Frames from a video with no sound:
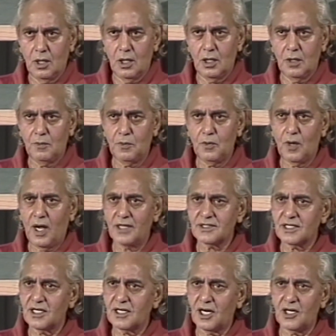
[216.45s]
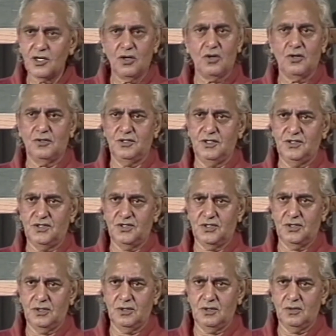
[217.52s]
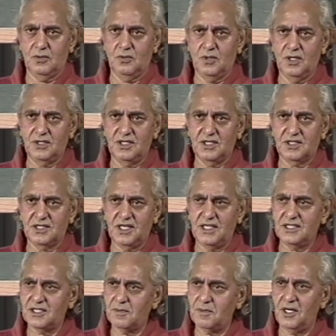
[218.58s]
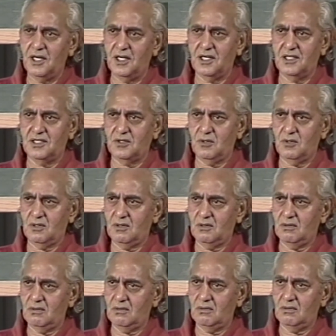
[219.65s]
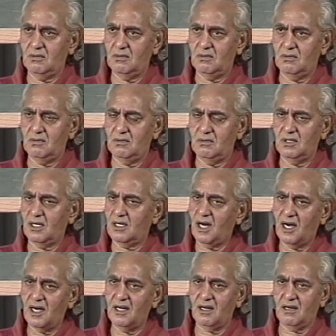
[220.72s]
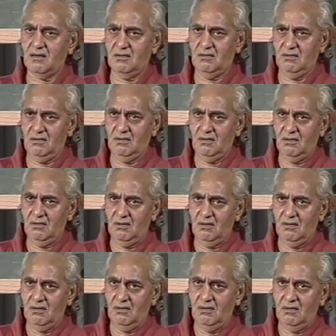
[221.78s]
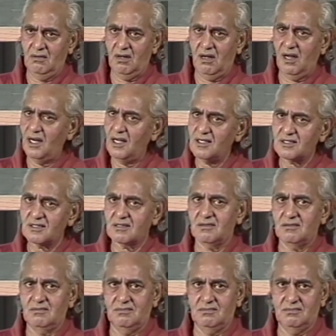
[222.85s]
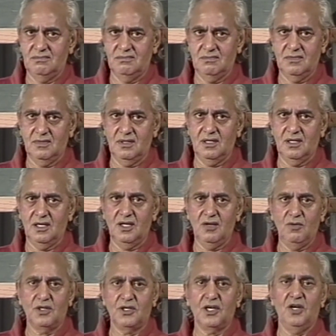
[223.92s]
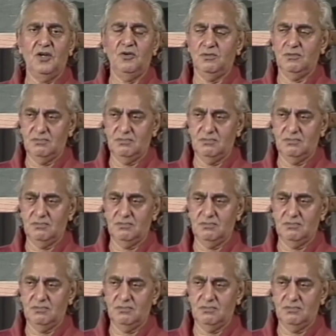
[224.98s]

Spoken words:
if you ask a cardiologist who has extensively understood the cardiac arrest, he will tell you.